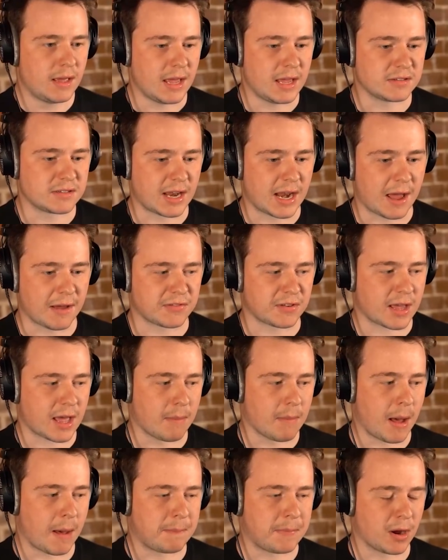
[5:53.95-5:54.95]
He's going to have to
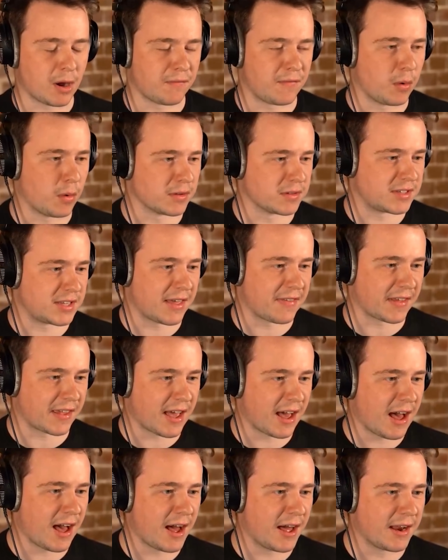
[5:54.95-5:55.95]
come up here if he wants to get the card.